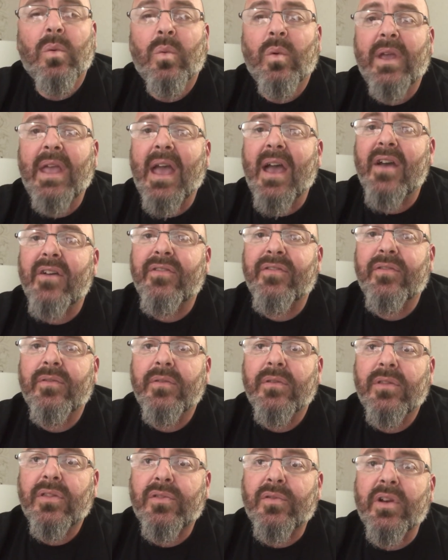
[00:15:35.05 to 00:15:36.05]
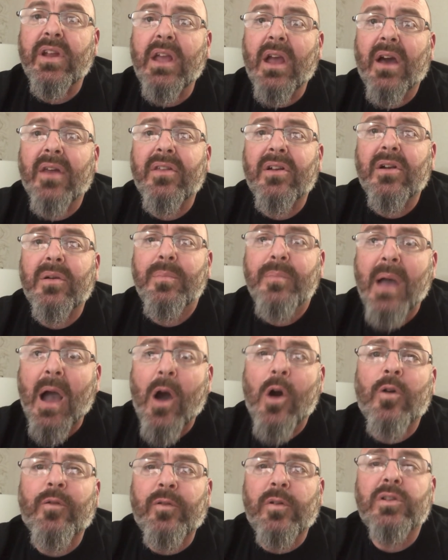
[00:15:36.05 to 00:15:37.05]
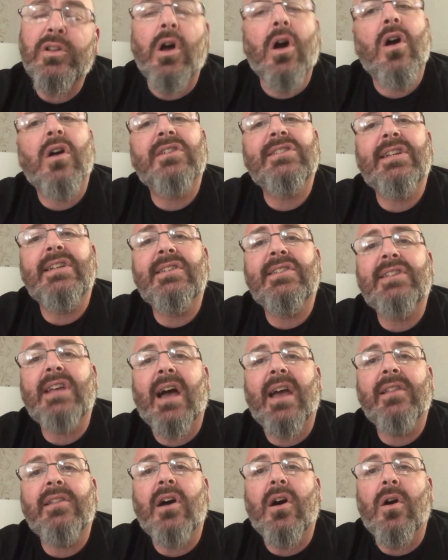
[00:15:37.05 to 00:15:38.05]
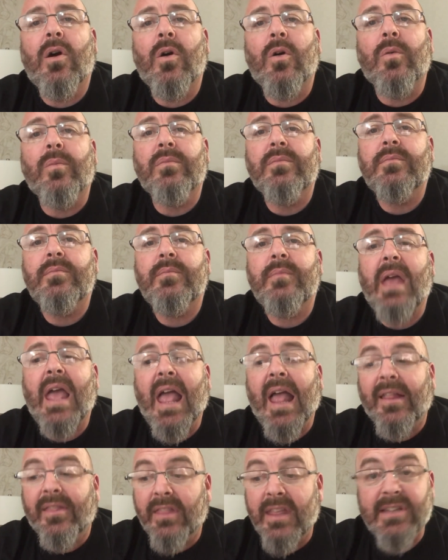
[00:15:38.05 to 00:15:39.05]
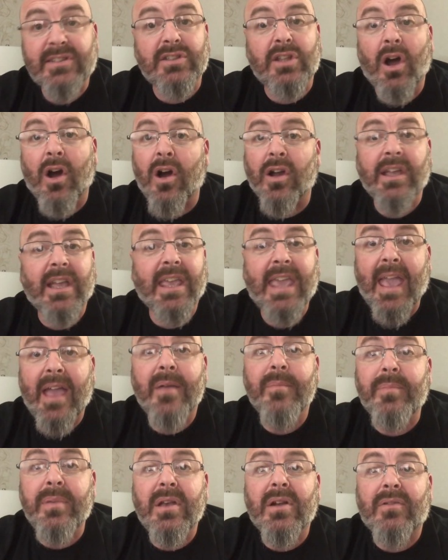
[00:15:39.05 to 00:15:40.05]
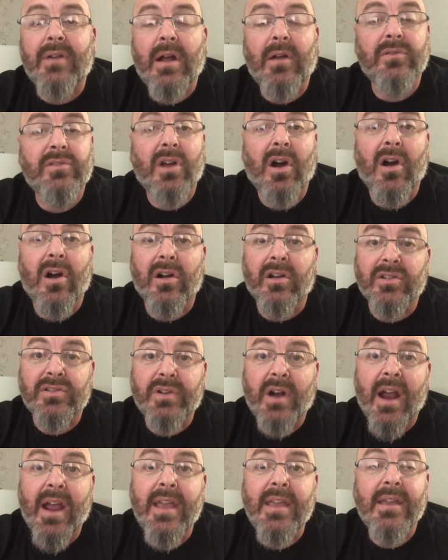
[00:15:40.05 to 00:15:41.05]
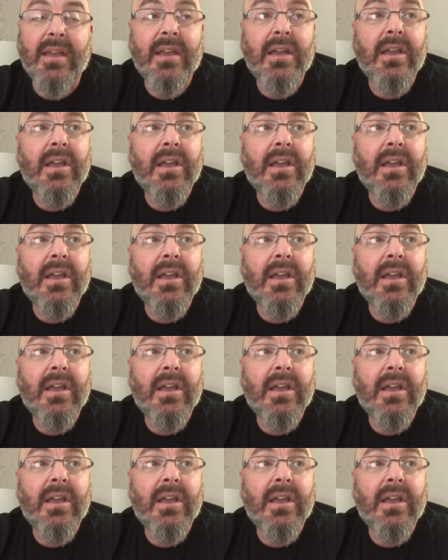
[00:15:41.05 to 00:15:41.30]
We have three other powerful dogs inside the home, and this dog can't be around dogs, right?